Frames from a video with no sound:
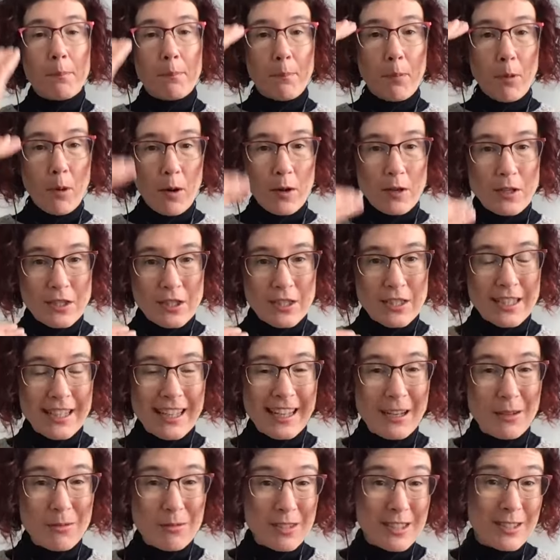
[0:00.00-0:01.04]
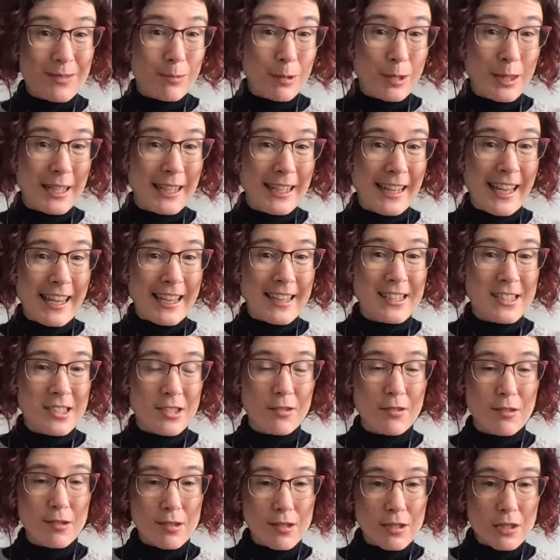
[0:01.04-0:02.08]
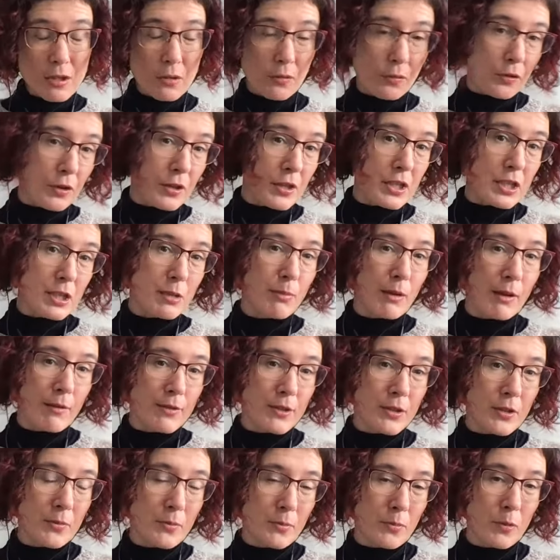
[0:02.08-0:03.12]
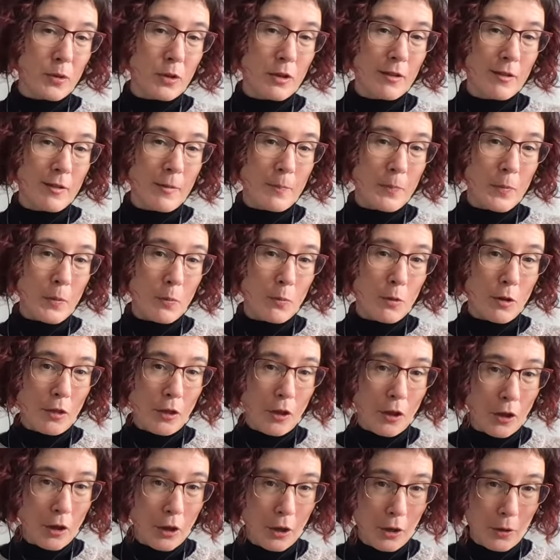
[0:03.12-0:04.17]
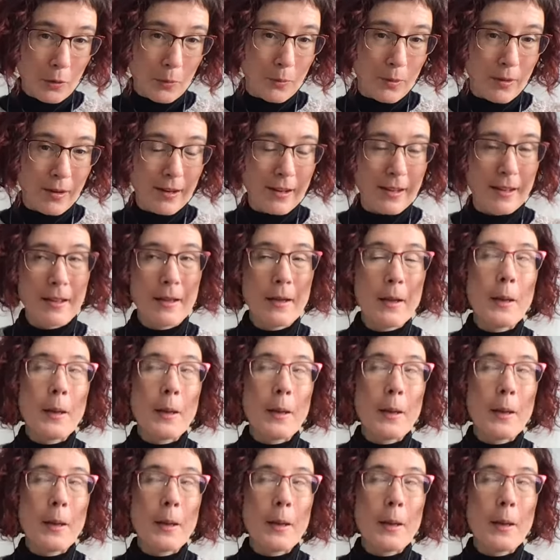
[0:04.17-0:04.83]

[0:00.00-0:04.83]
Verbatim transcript: but it was with lace. So this is the first time I've done one with color work.